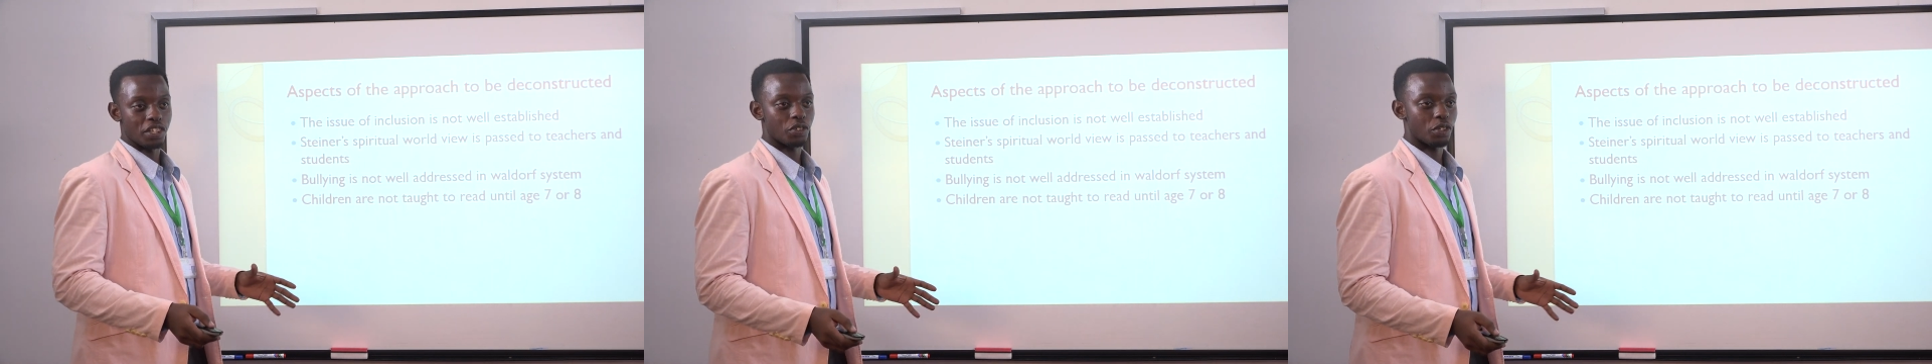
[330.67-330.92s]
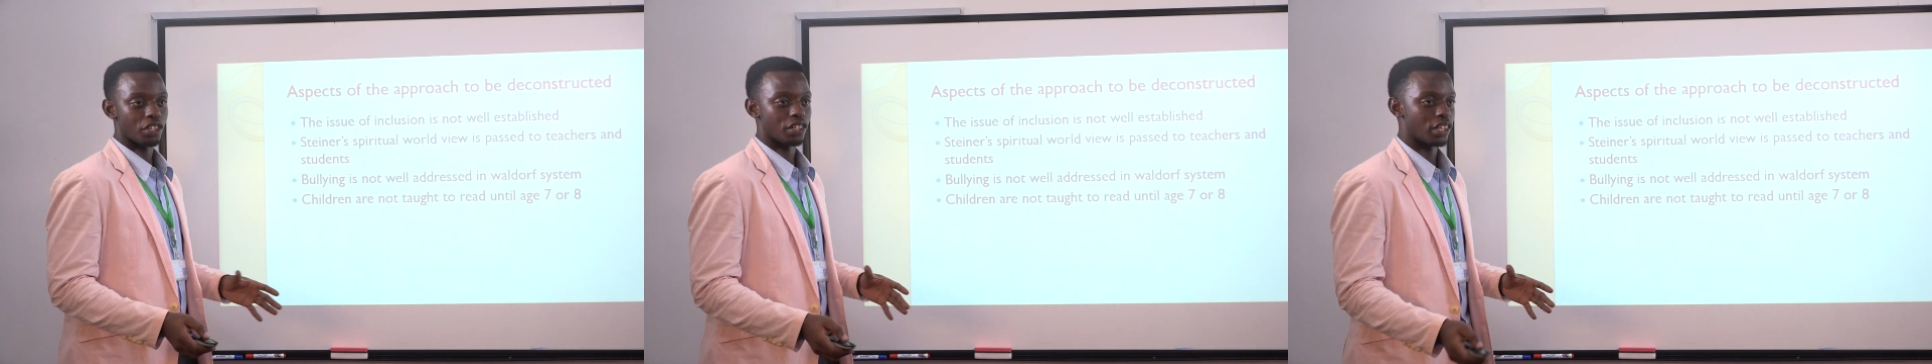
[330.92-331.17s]

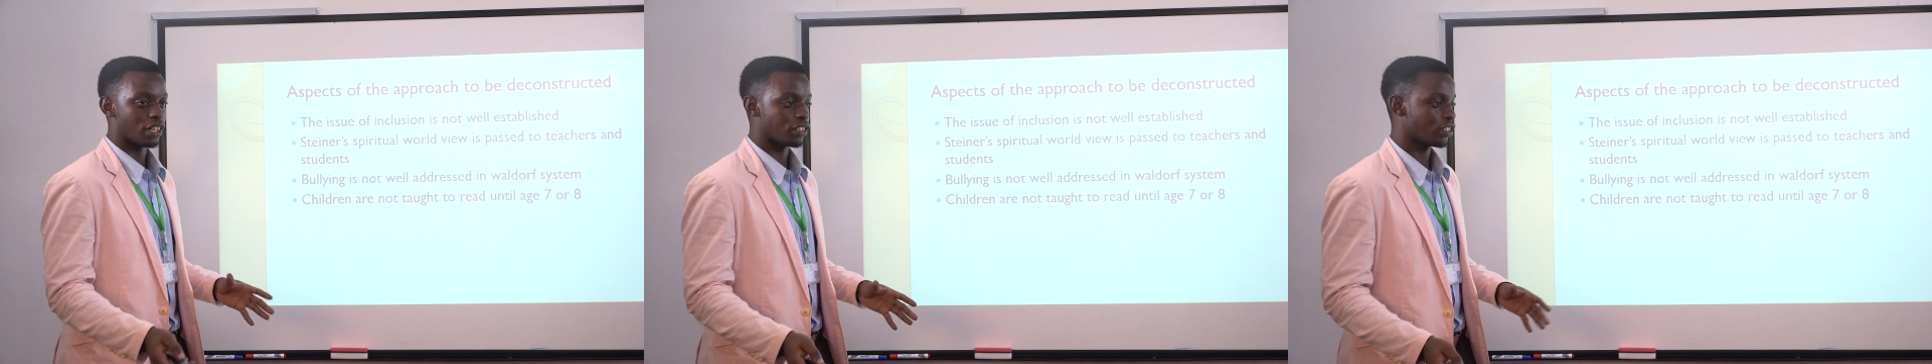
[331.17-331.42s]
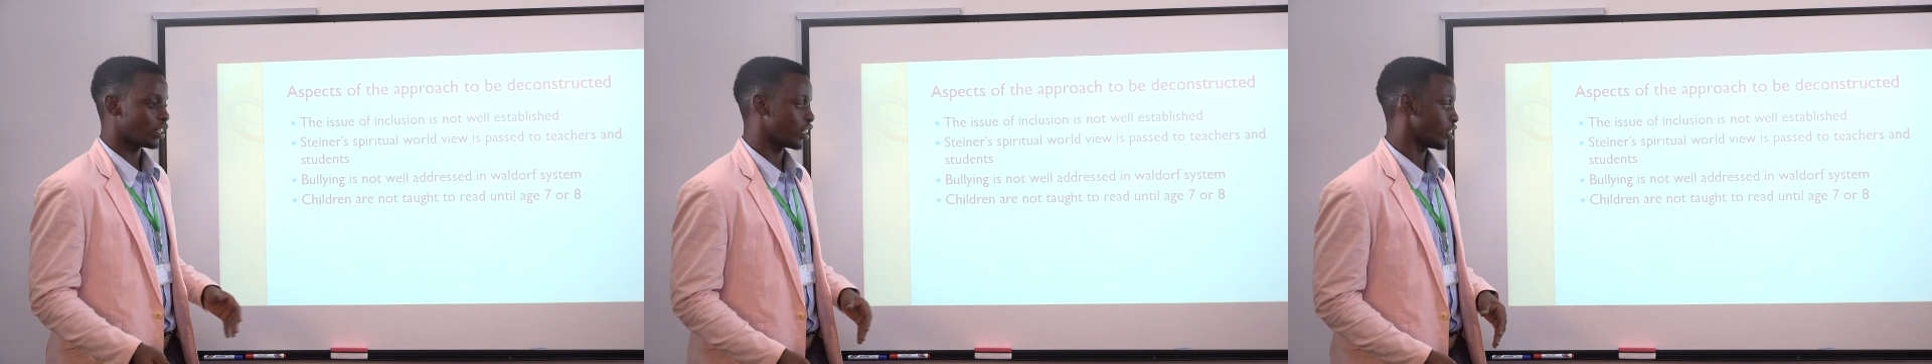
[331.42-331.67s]
so he
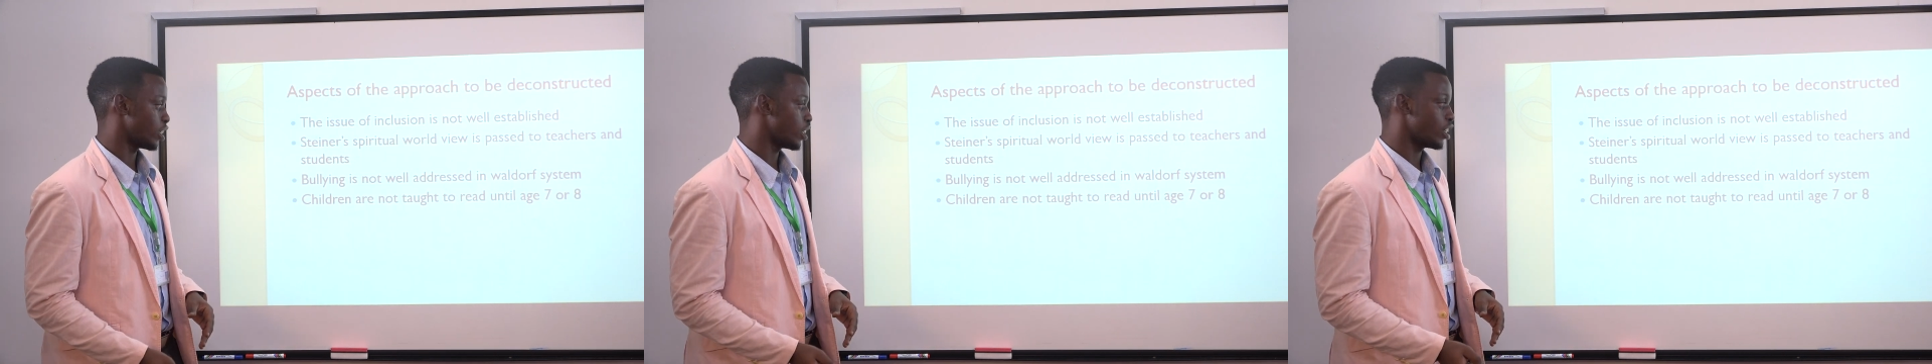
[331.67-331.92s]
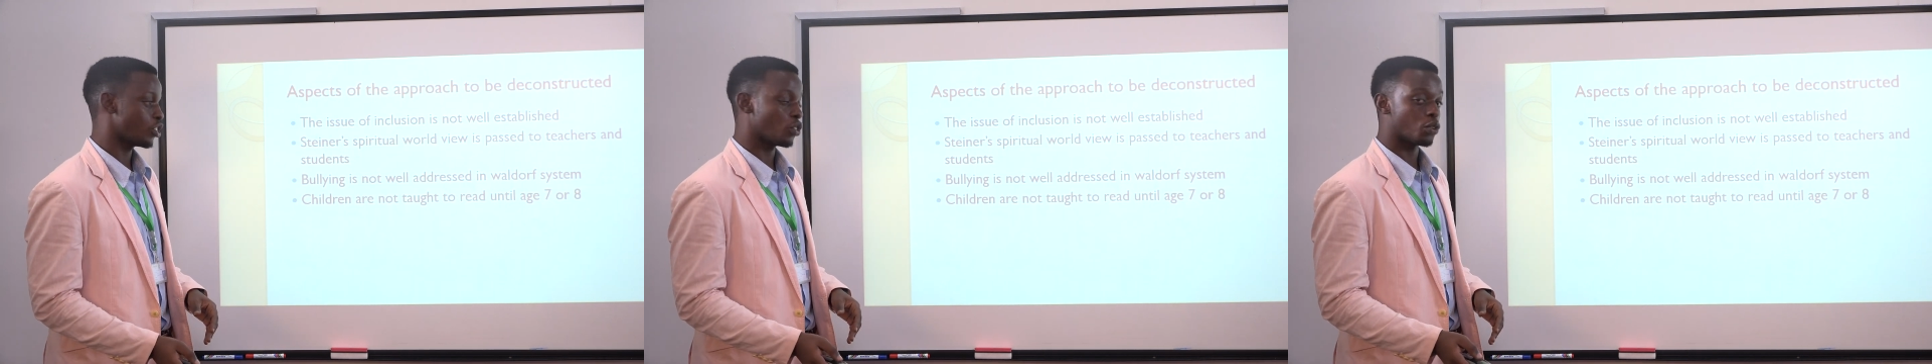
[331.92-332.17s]
learns a
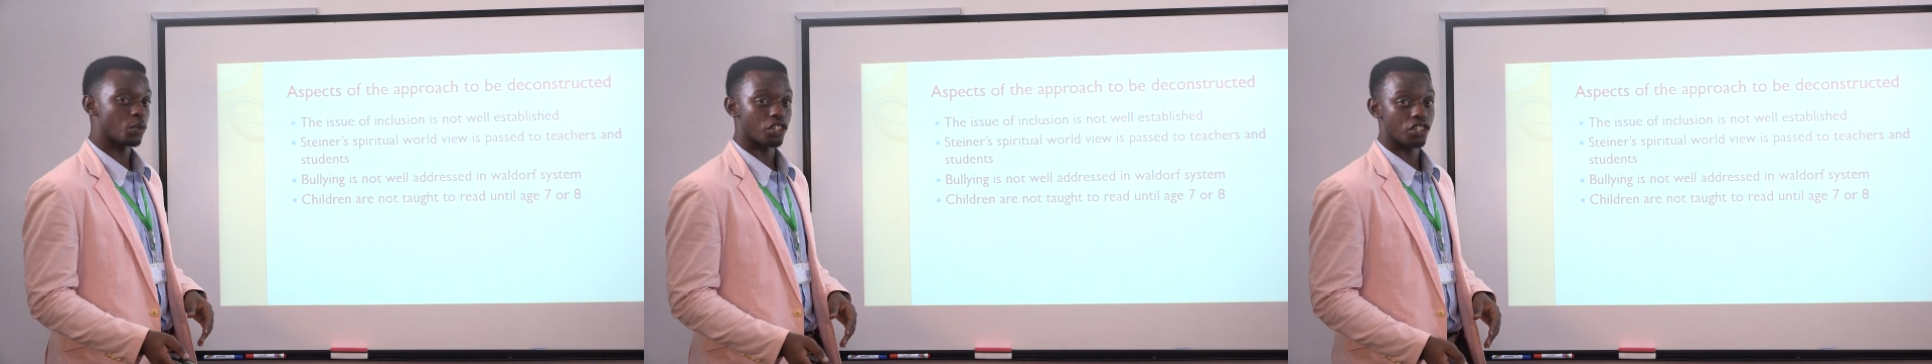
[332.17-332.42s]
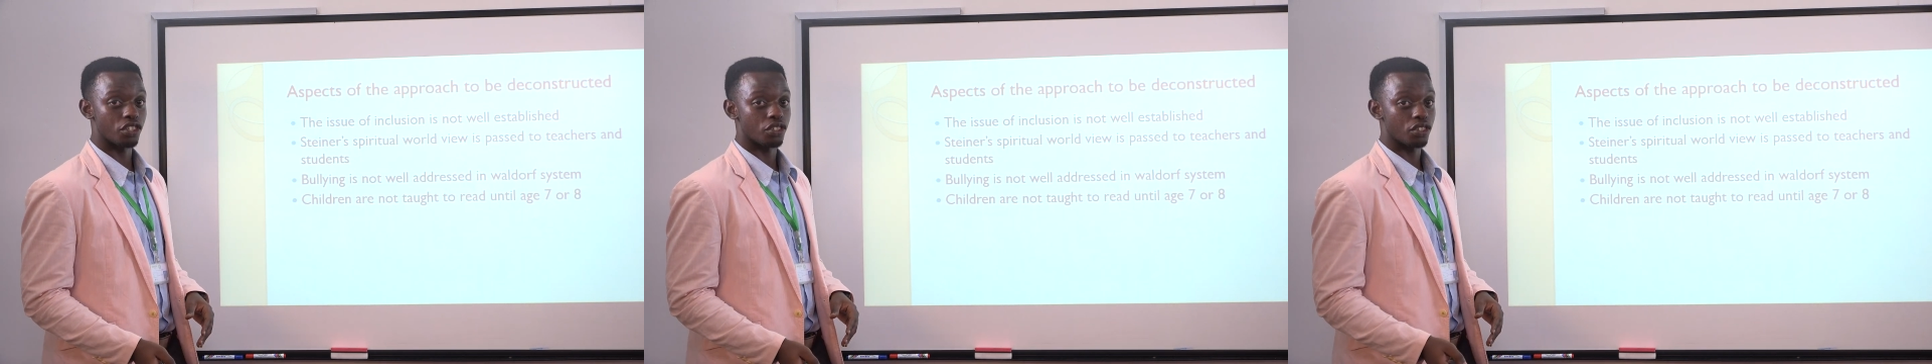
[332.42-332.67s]
lesson which
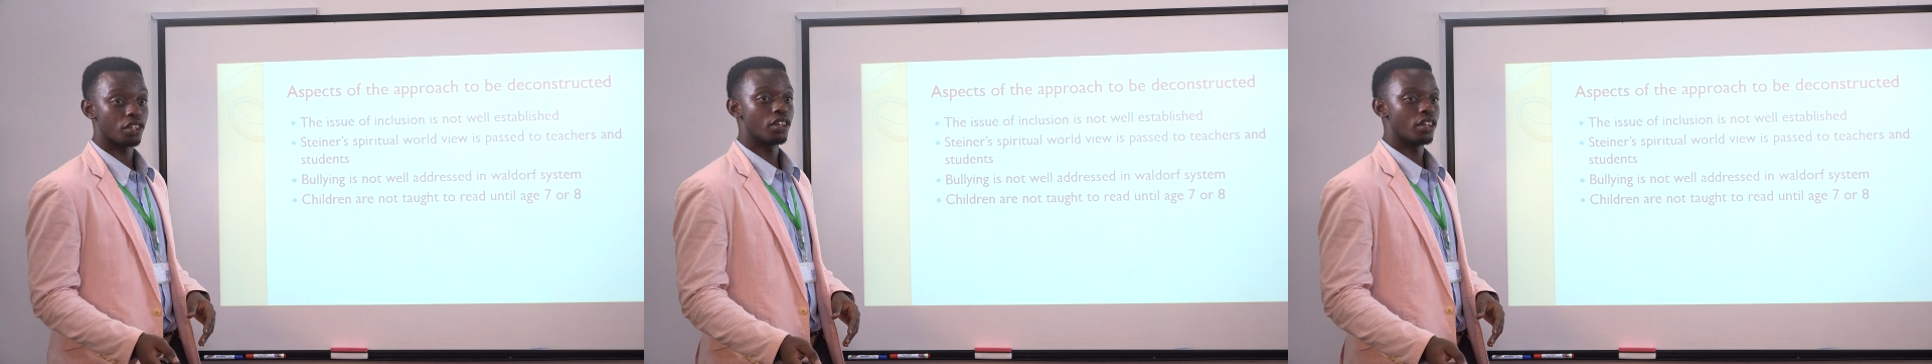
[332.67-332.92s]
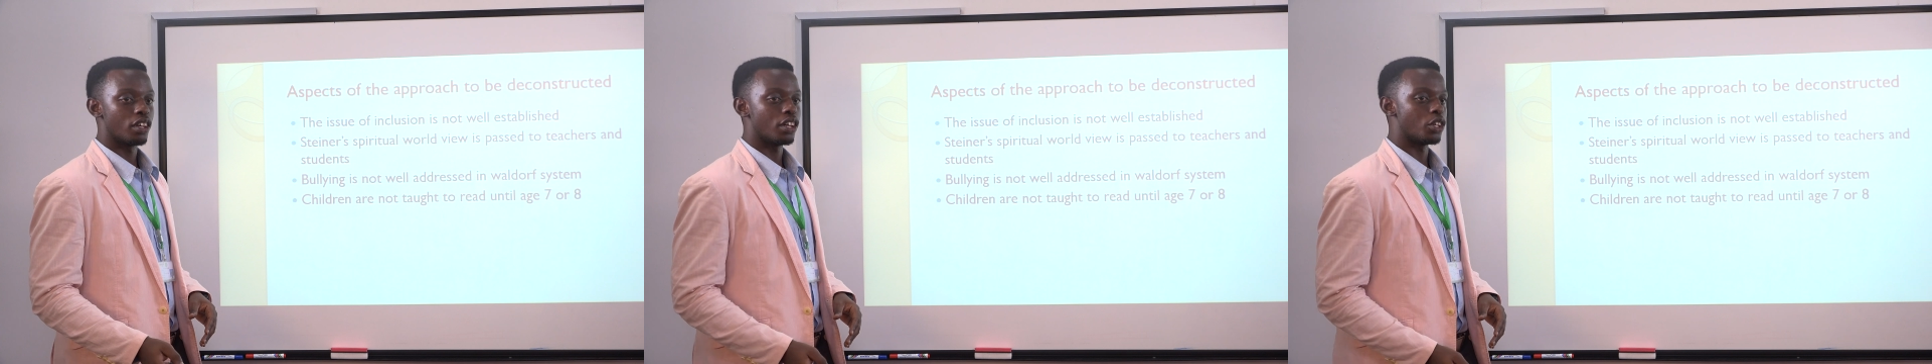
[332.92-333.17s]
is
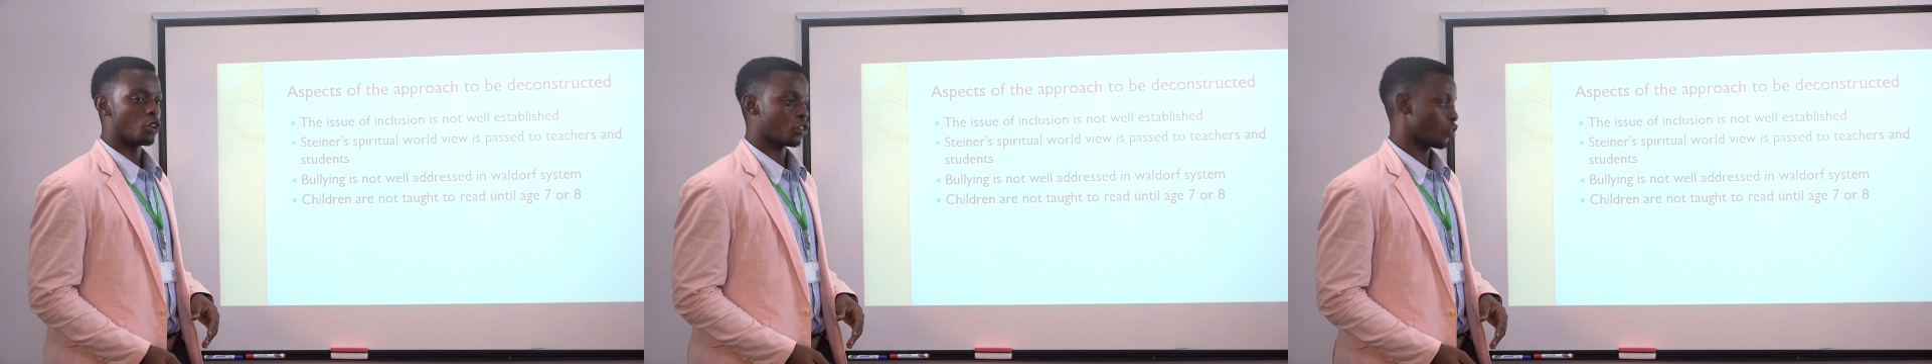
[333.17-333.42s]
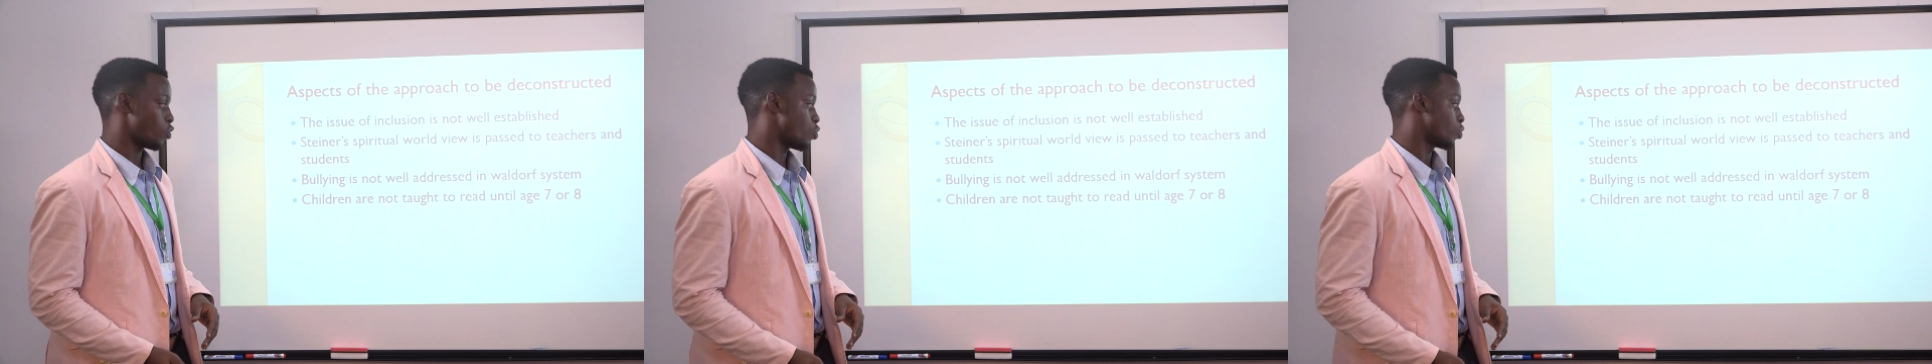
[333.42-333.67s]
not
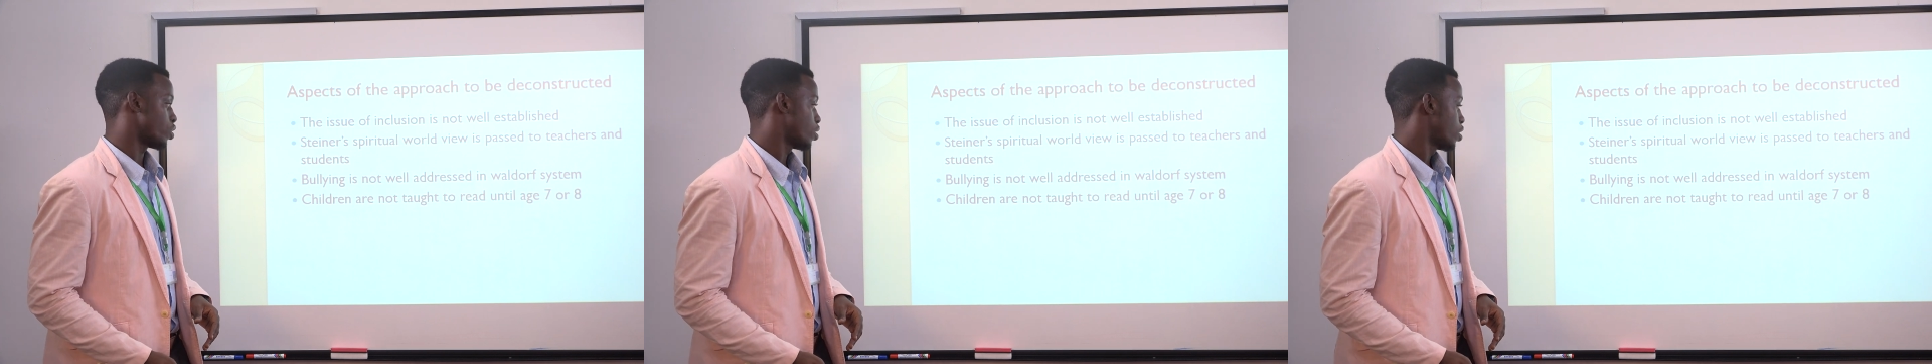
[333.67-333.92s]
good.